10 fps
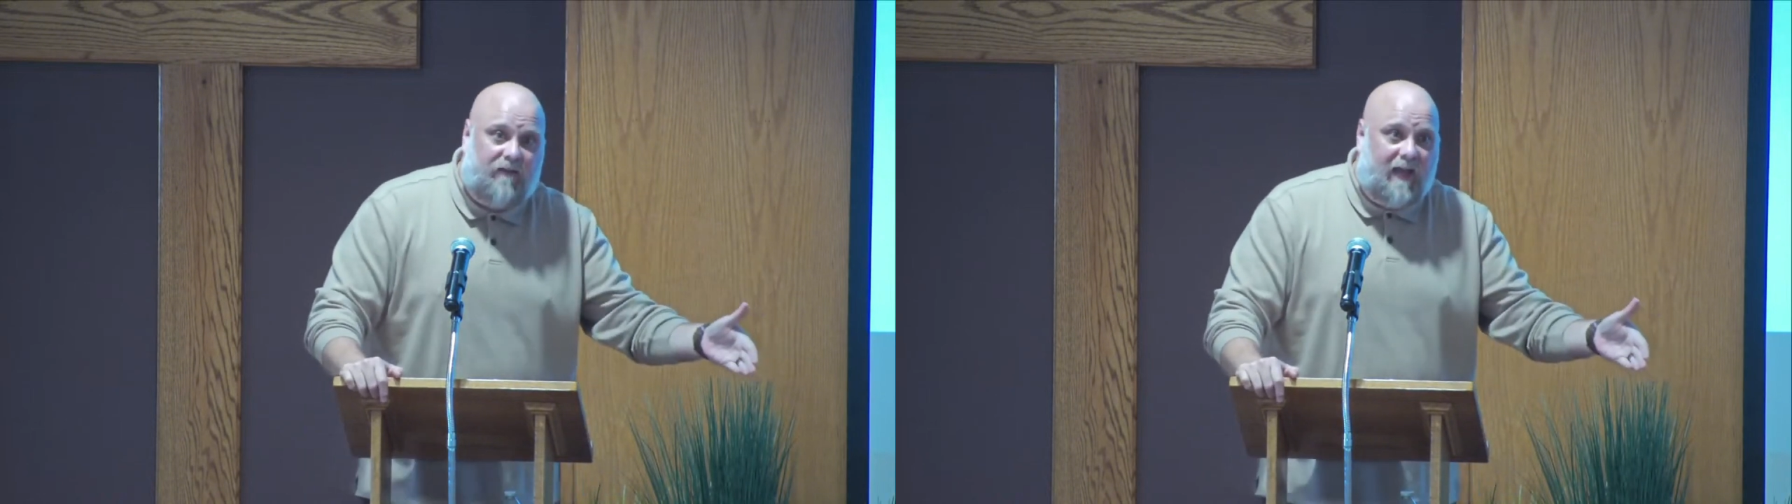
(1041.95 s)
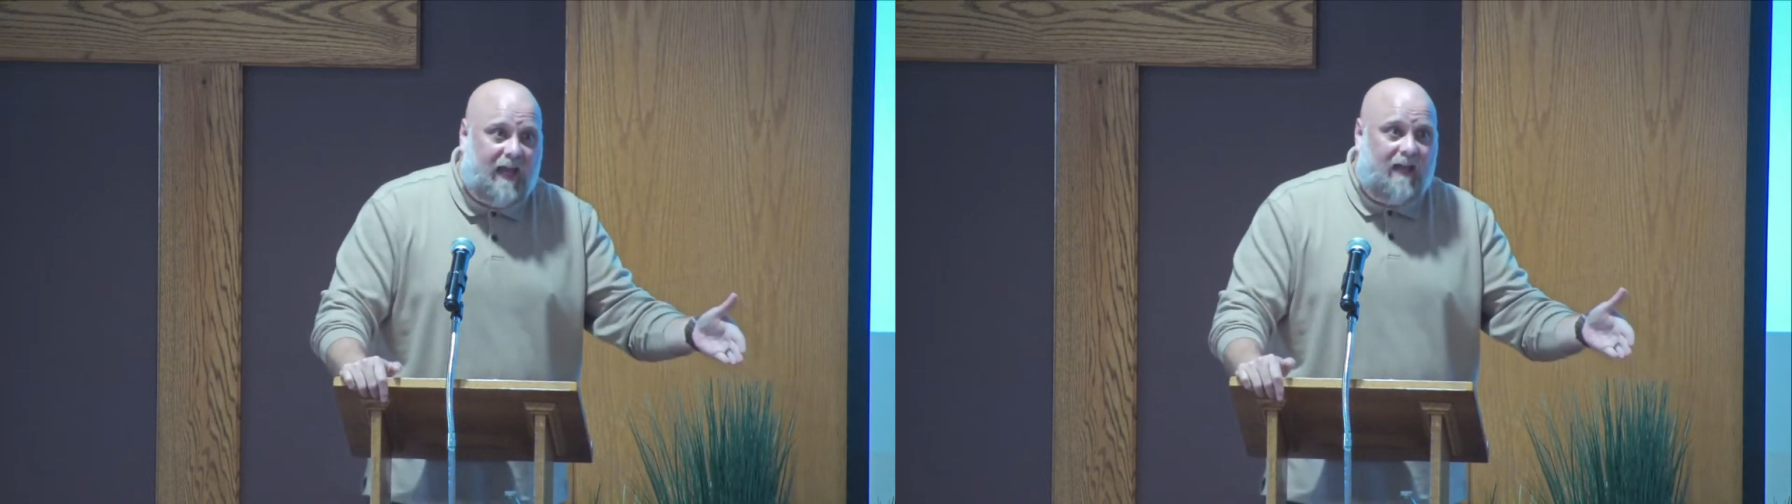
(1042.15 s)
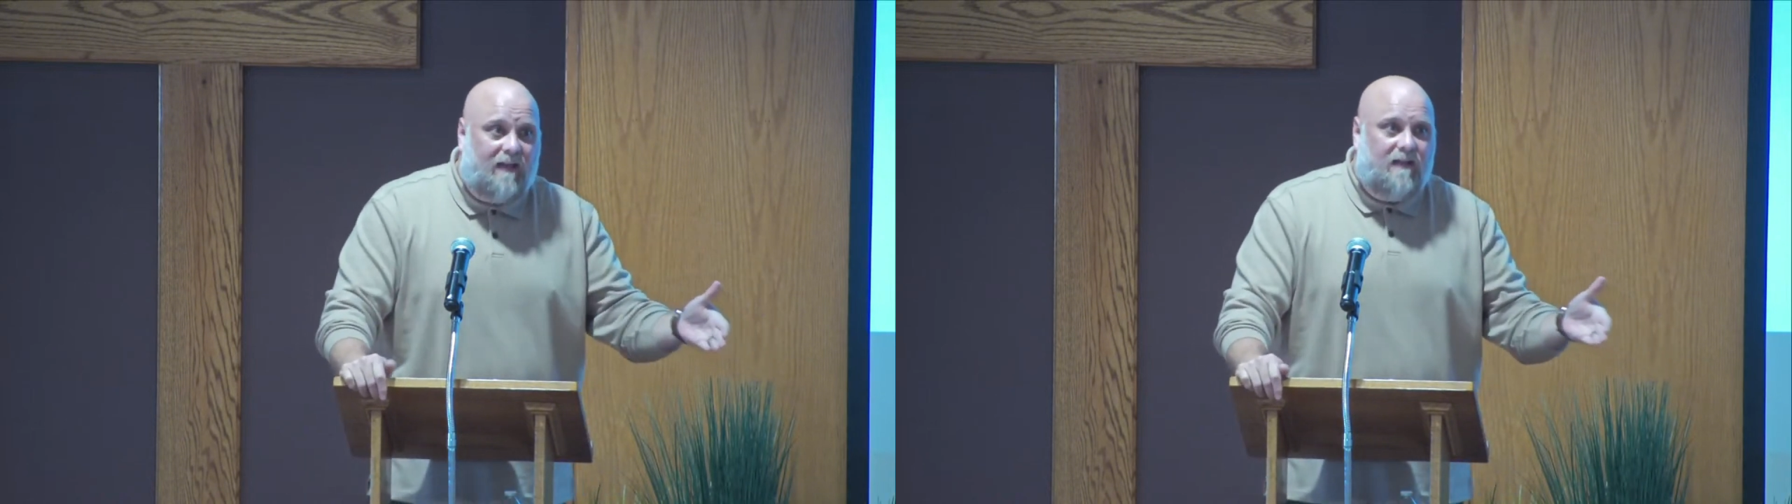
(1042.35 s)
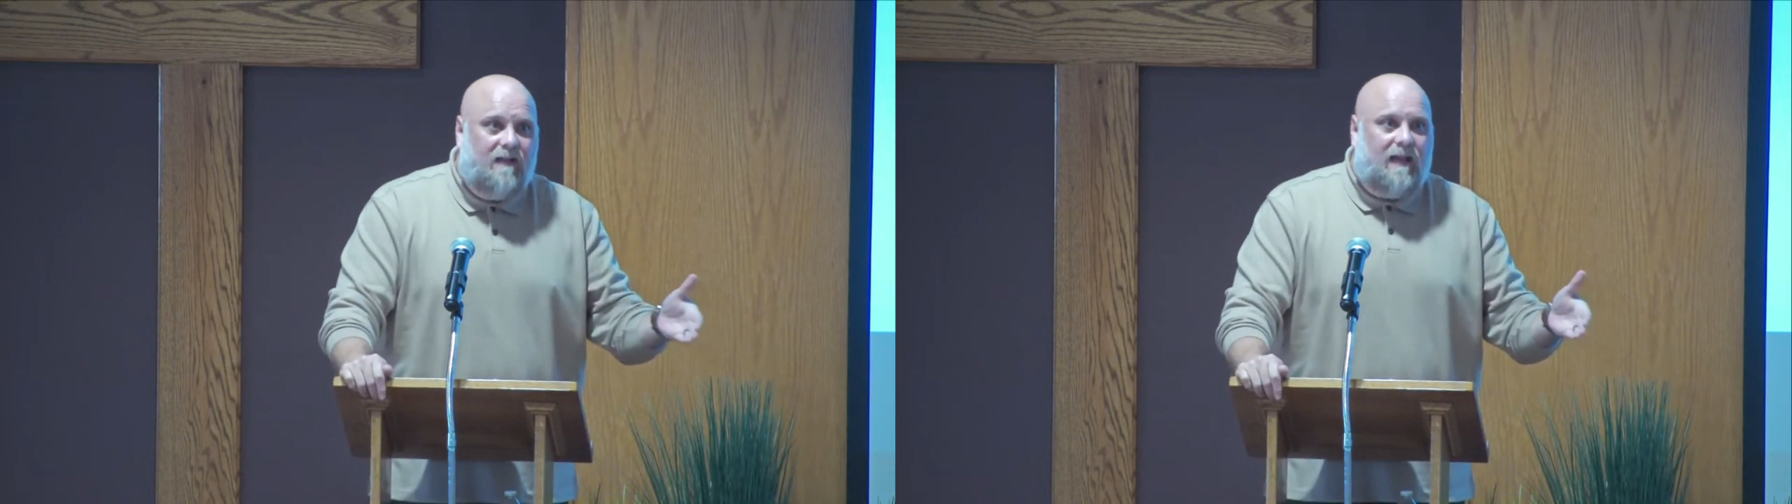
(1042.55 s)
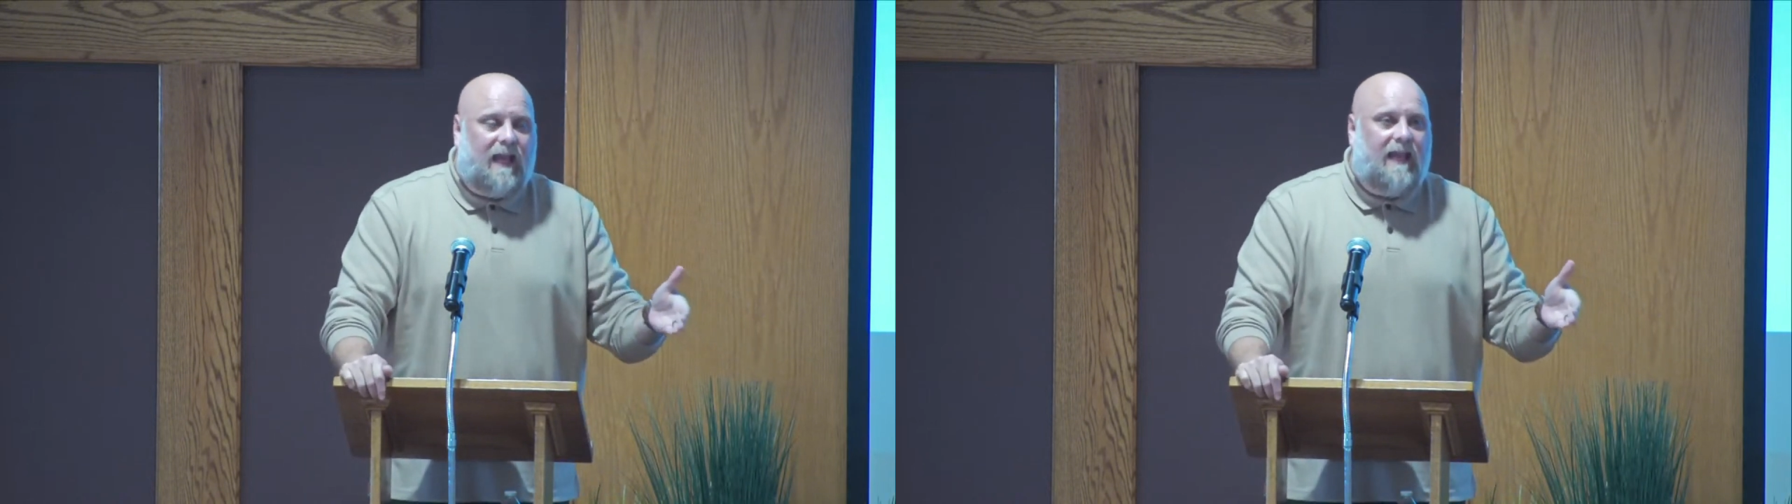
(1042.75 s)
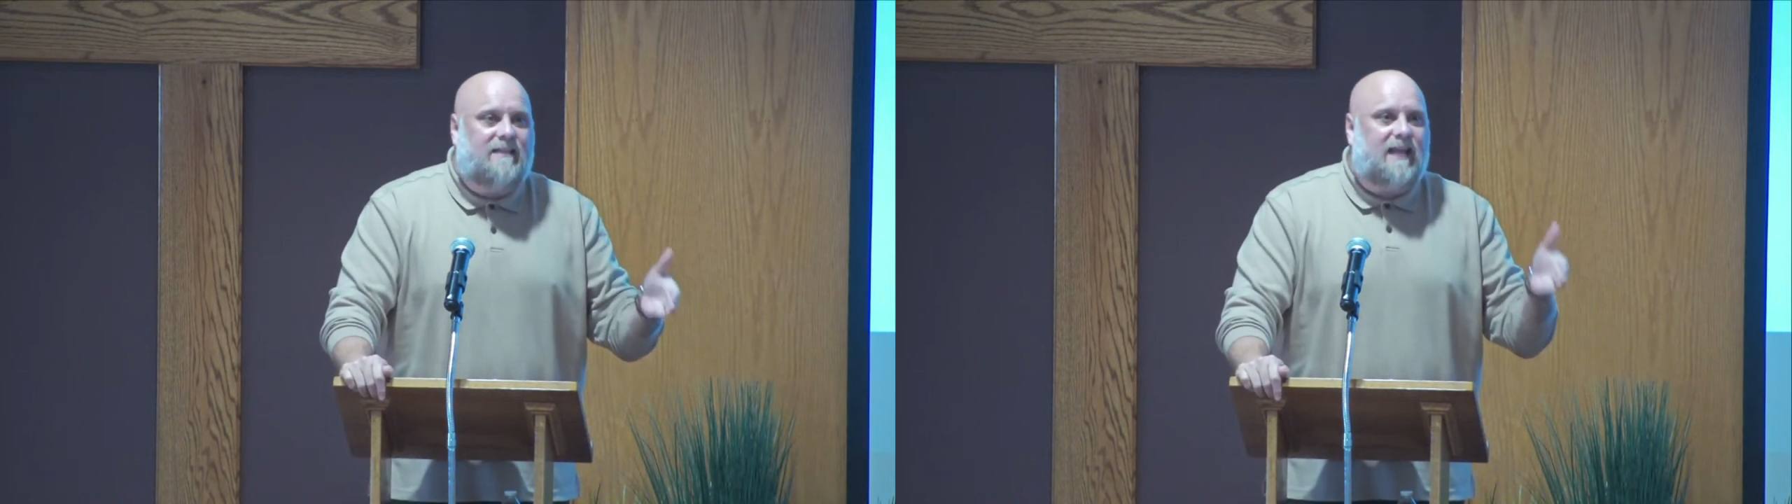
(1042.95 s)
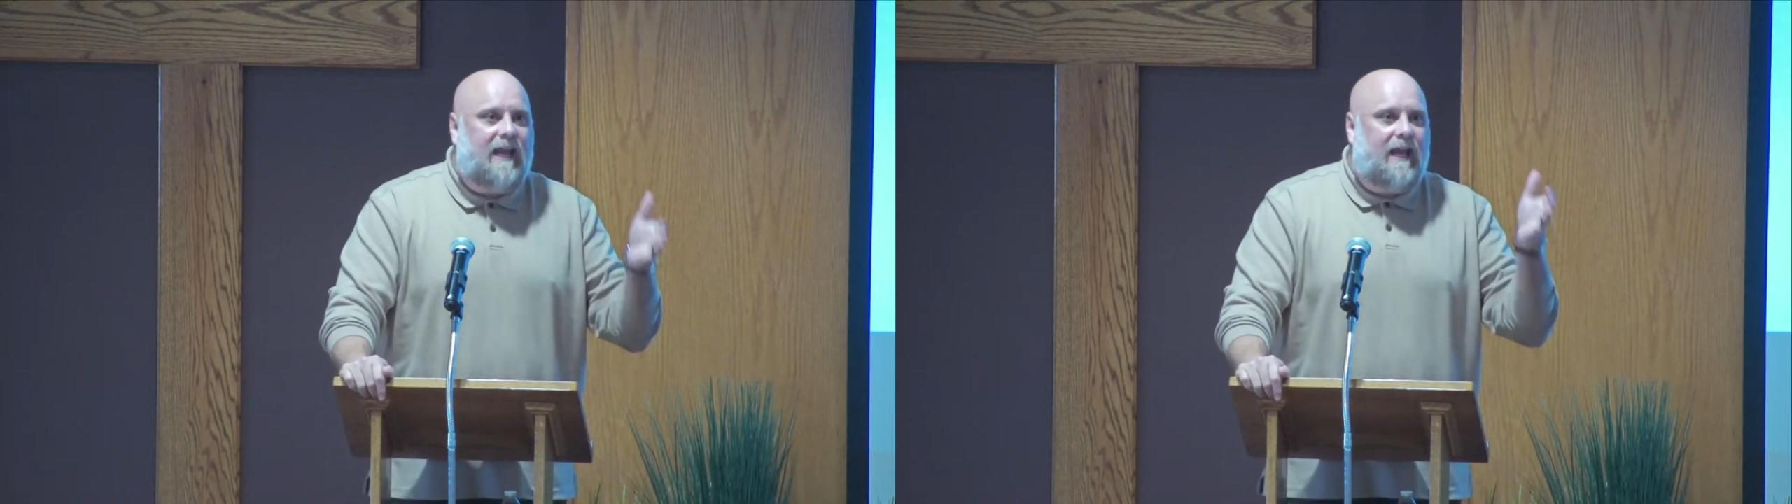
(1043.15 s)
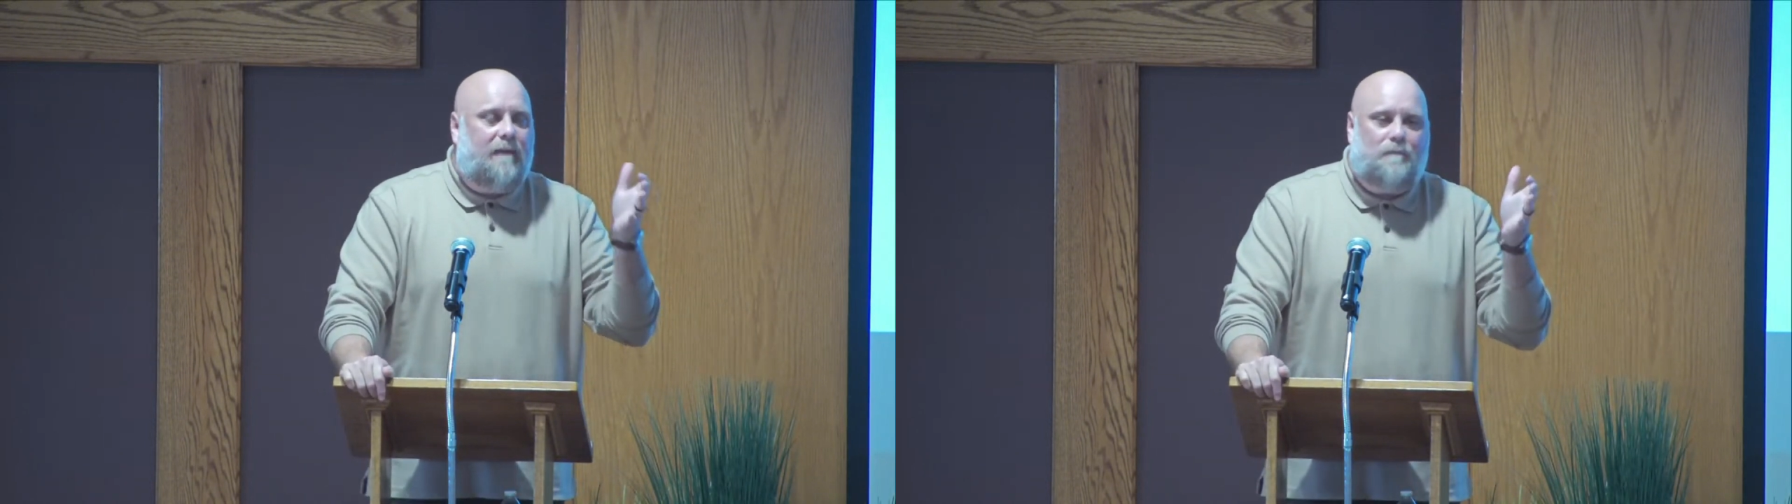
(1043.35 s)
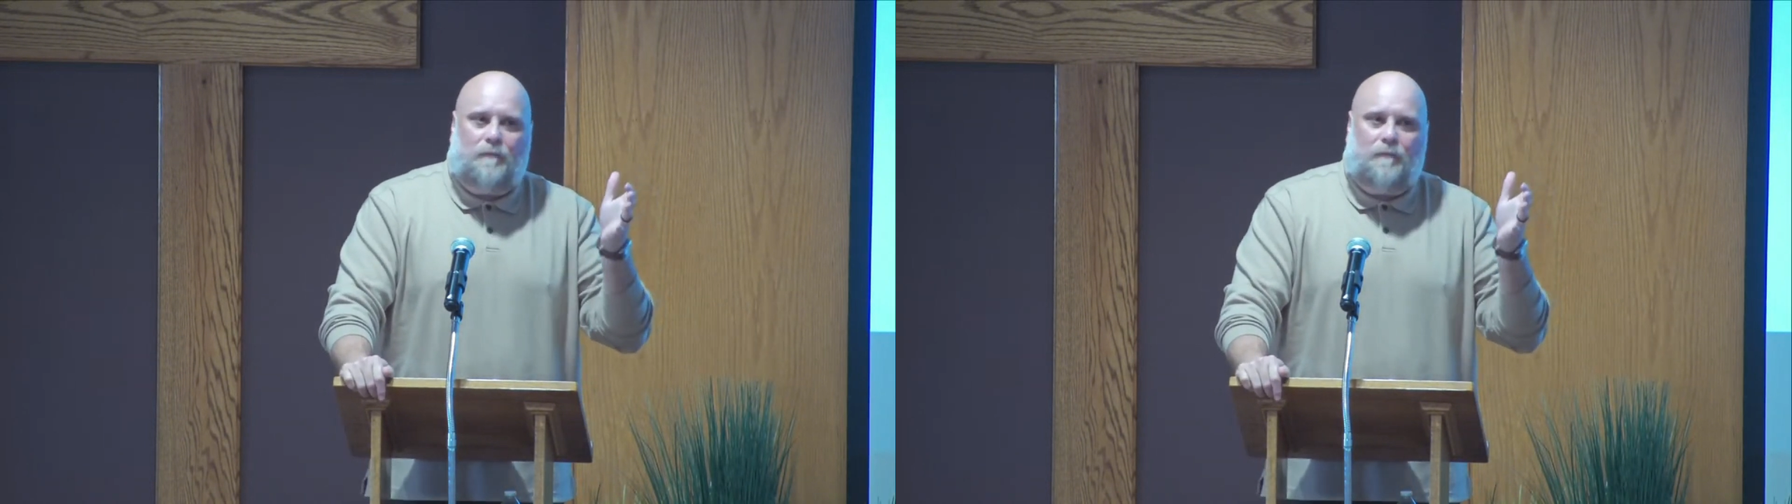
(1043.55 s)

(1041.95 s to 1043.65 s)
that is a